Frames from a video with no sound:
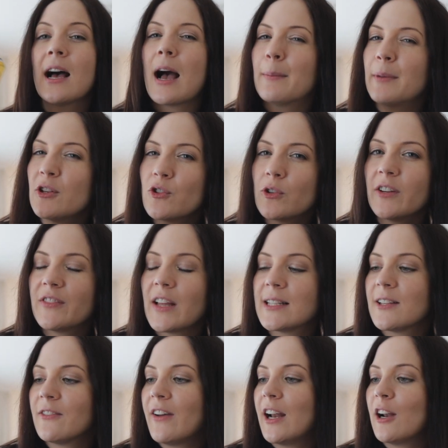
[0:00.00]
I'm not sure if
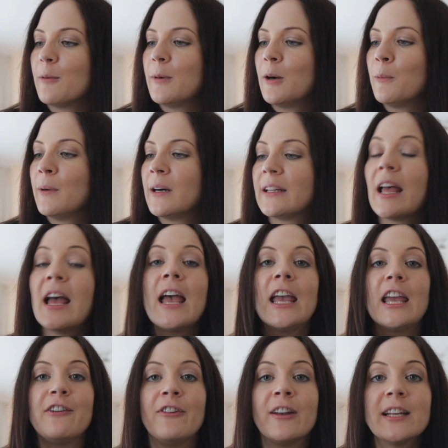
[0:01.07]
that's available, but
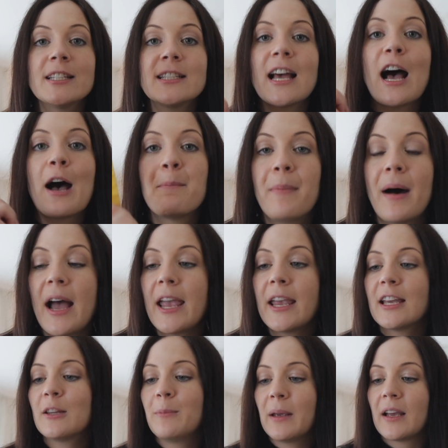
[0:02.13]
if it is, I'm
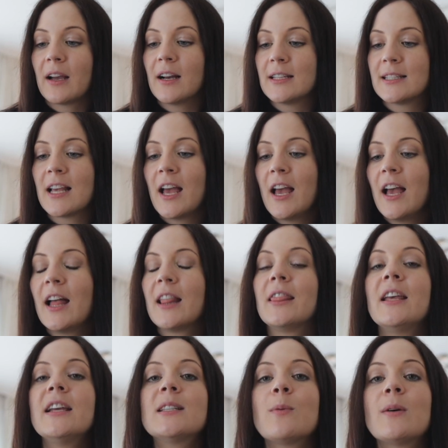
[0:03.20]
buying it because
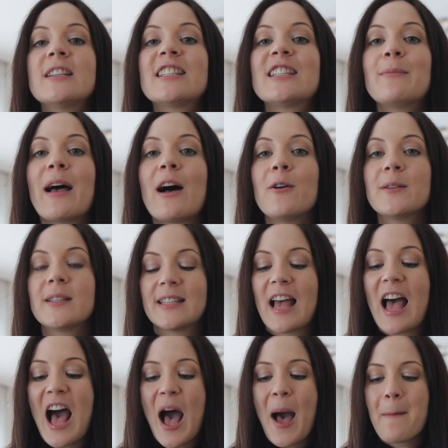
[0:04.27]
this one smells
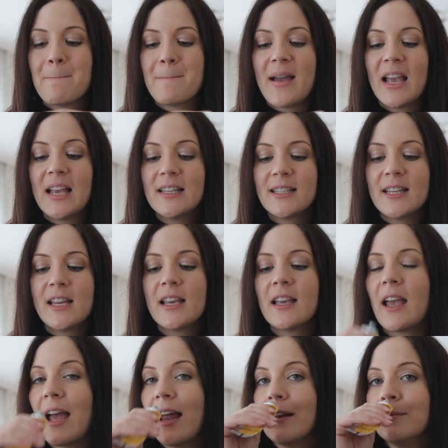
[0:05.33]

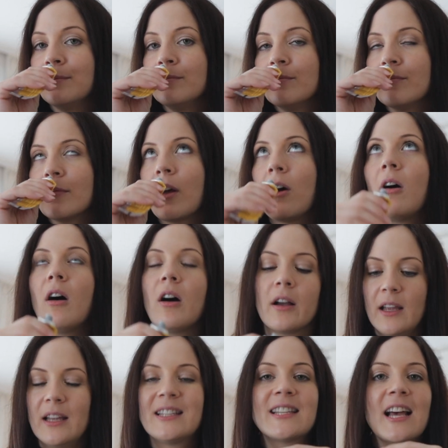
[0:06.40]
amazing, and oh,
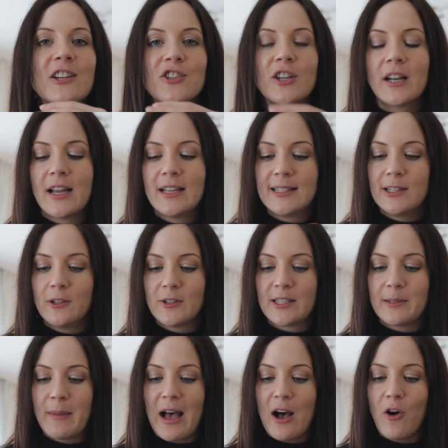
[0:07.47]
it's such a nice little
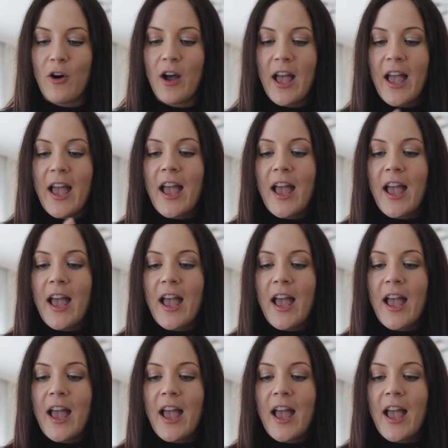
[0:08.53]
smell.